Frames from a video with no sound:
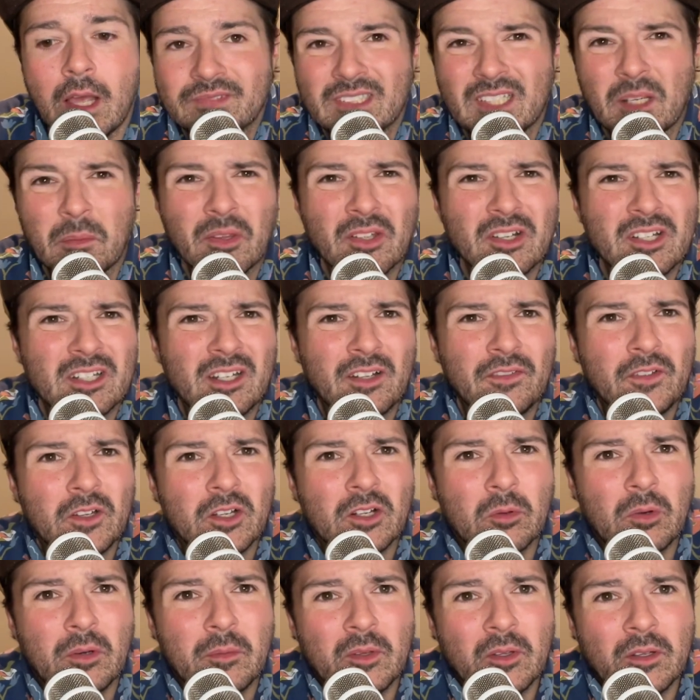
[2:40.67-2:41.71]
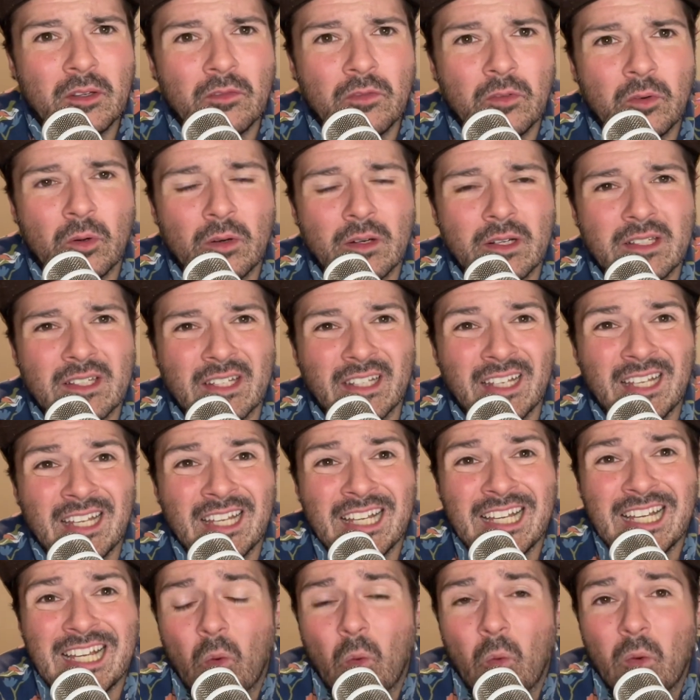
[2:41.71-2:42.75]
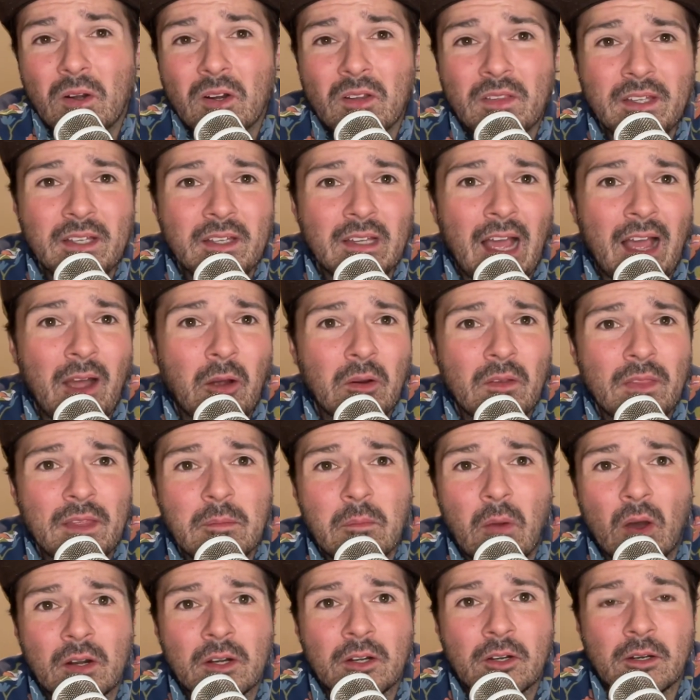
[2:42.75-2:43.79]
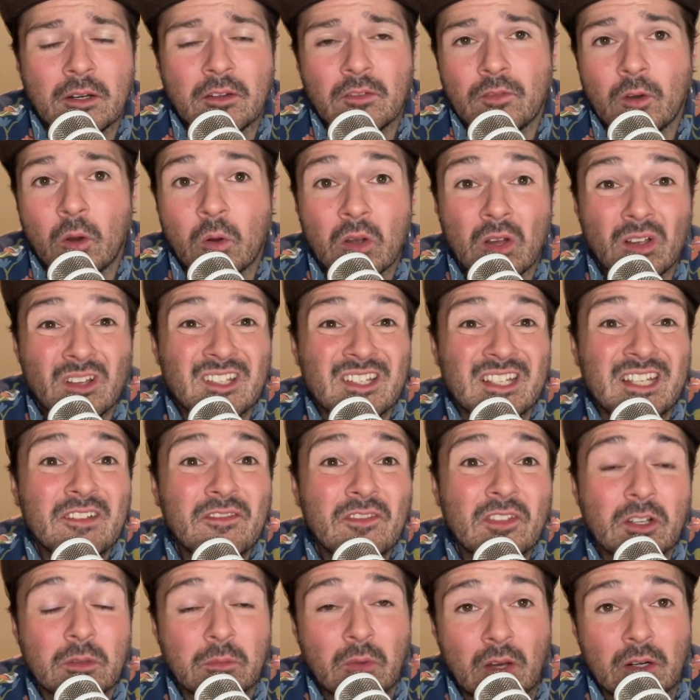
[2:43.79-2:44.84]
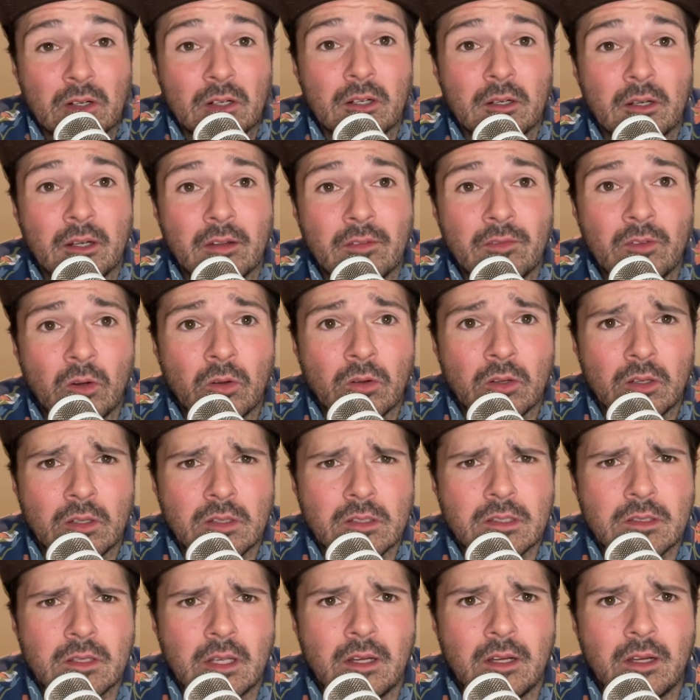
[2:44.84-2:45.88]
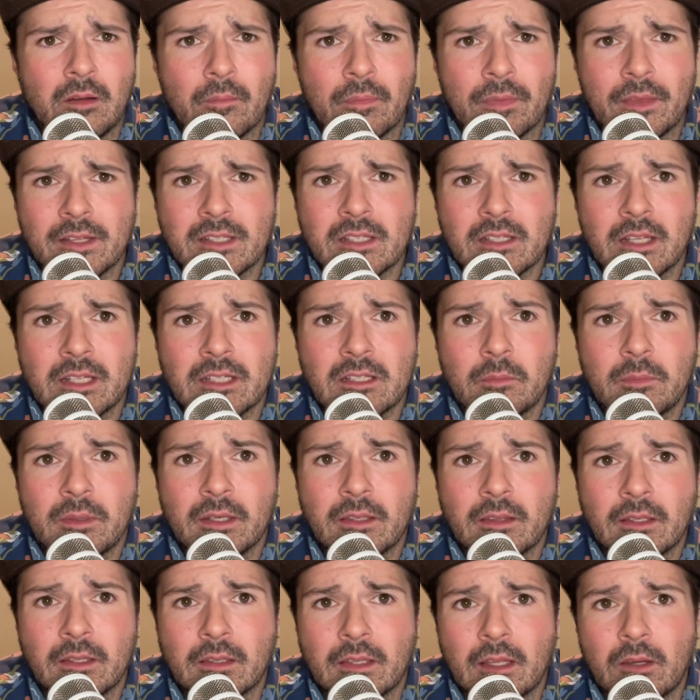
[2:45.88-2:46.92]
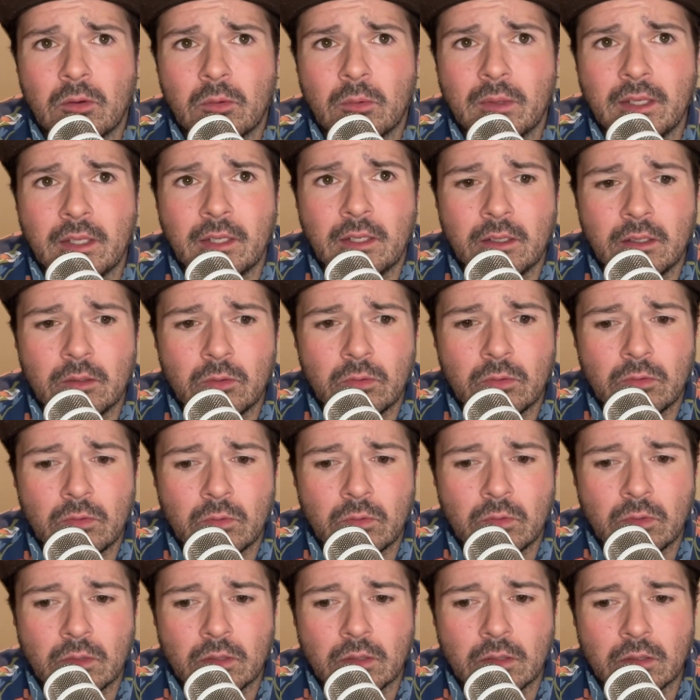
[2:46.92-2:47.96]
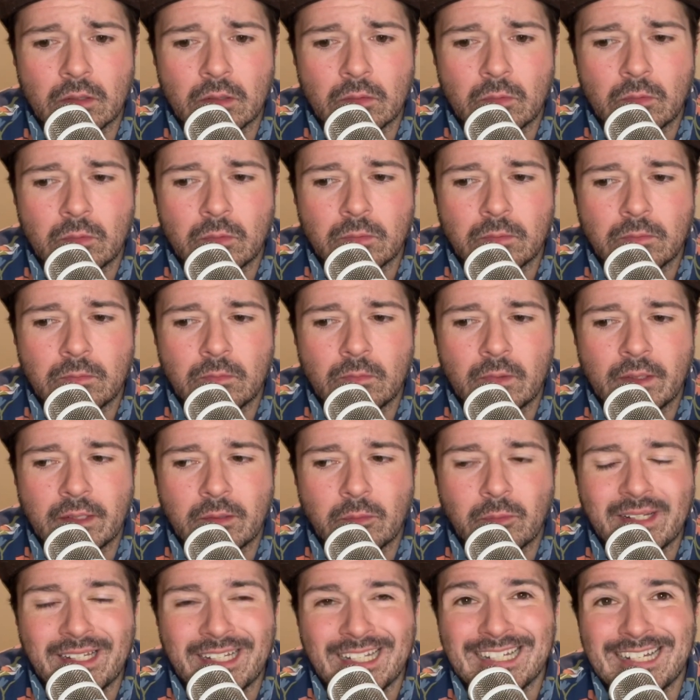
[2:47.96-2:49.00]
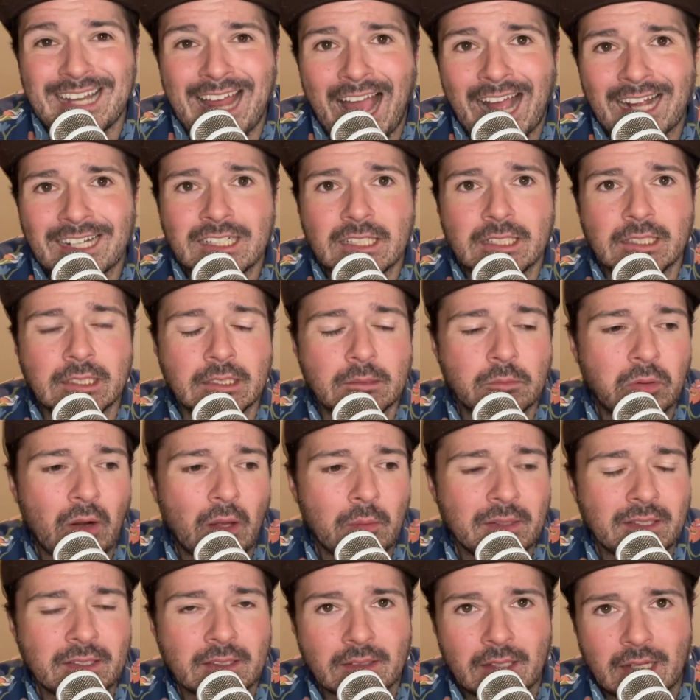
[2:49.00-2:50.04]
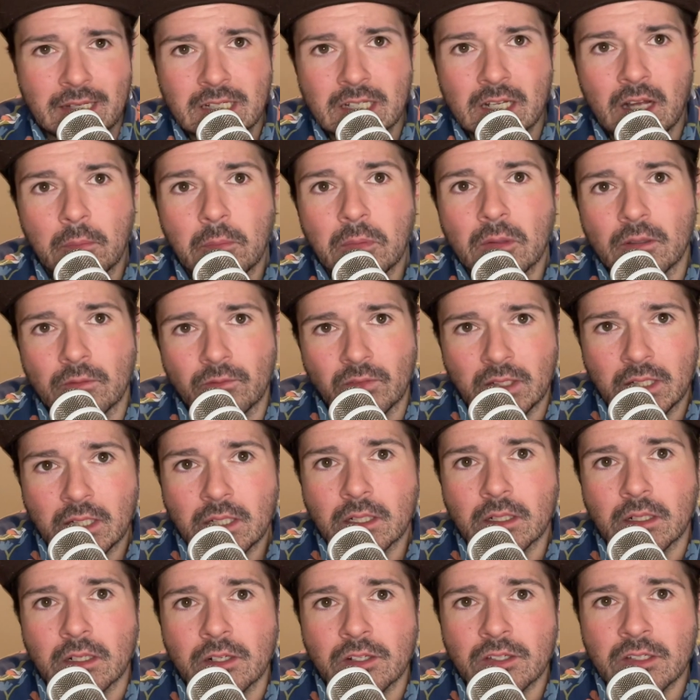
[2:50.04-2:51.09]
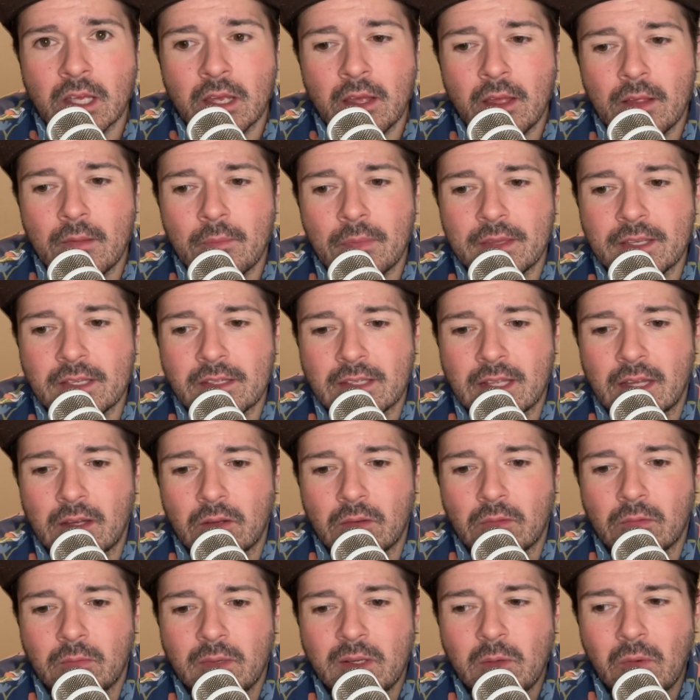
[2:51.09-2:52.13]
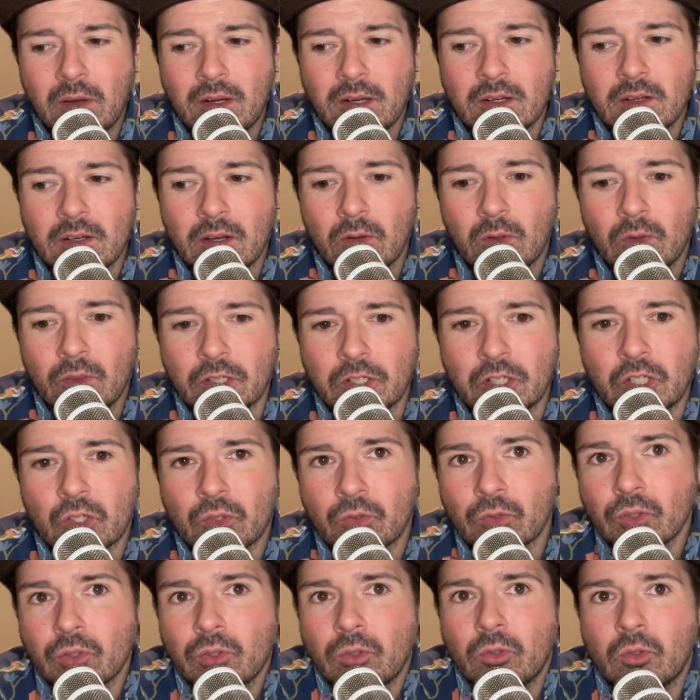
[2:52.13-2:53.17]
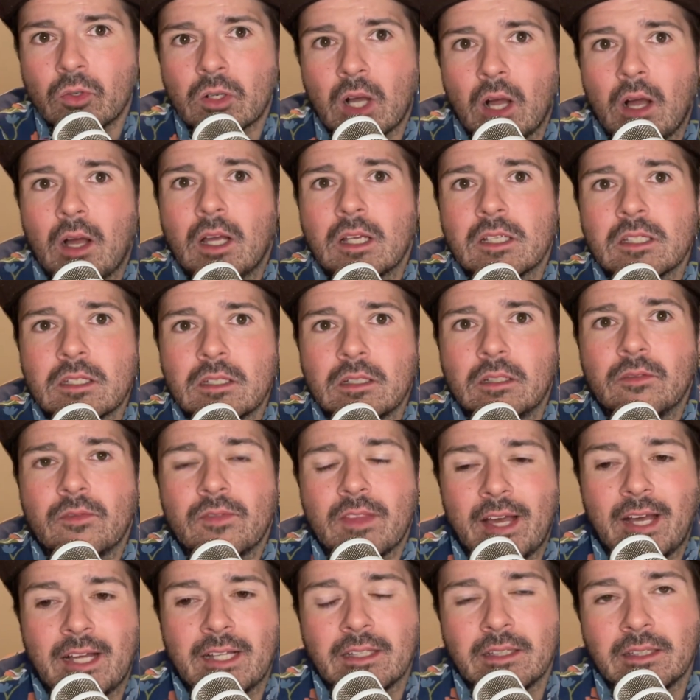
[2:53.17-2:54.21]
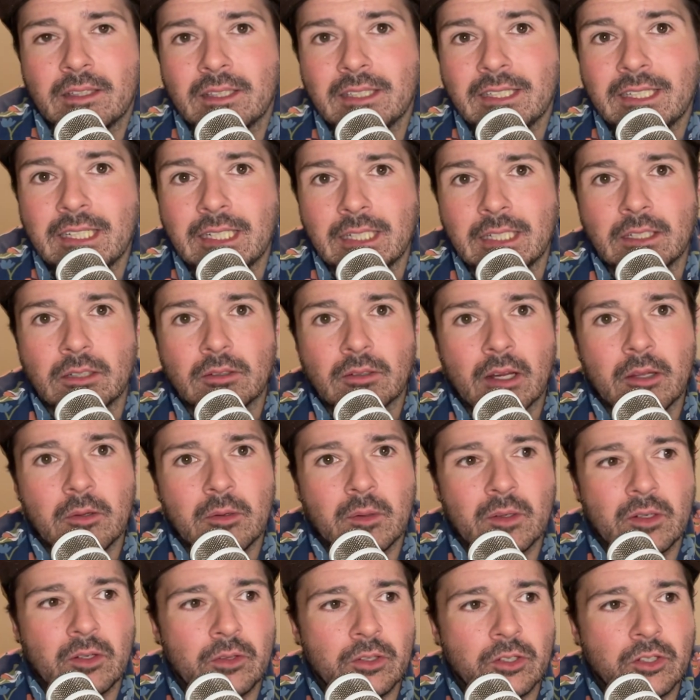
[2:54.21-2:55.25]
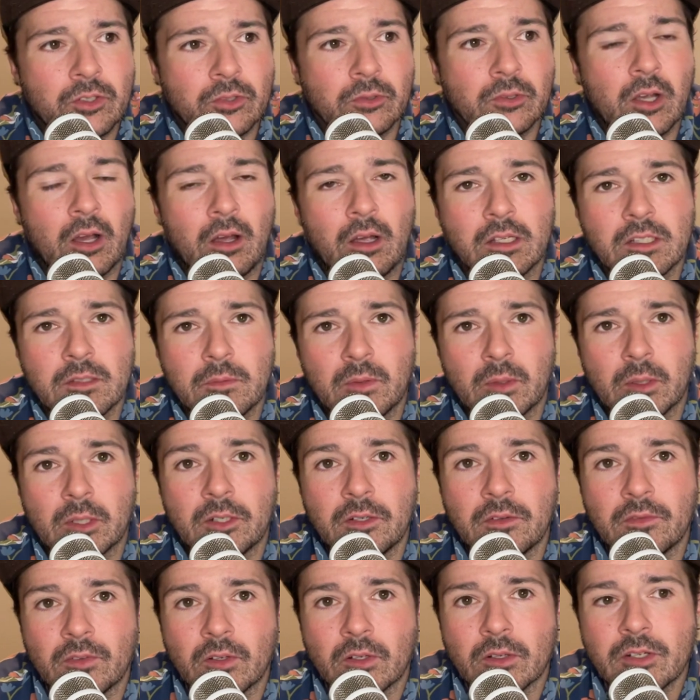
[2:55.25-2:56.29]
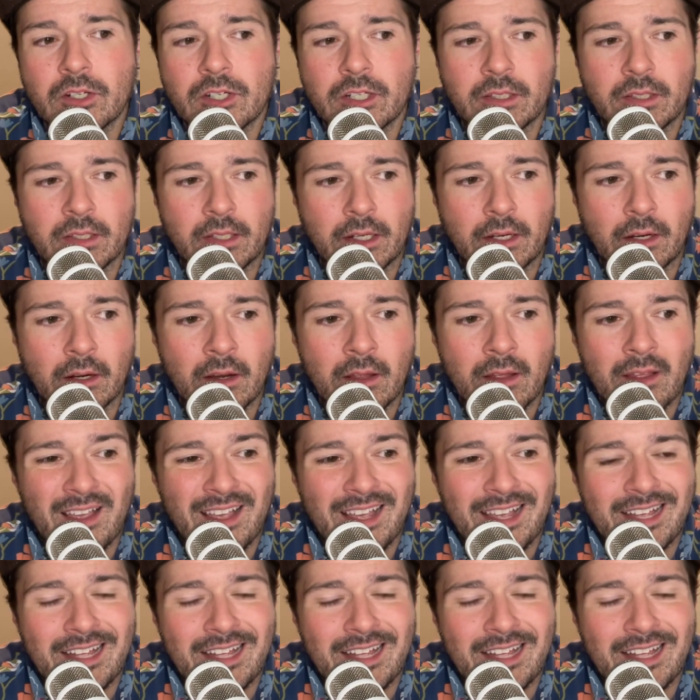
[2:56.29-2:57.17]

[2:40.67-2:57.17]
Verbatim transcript: Some other stuff you're going to want to be looking for is like what are they? How are they monitoring phone calls if they're monitoring phone calls? Um, that's that's a big thing that we were like we enacted probably in the last couple of years is that we want to know the true cost of that lead, right? We want to know the true cost per conversion there.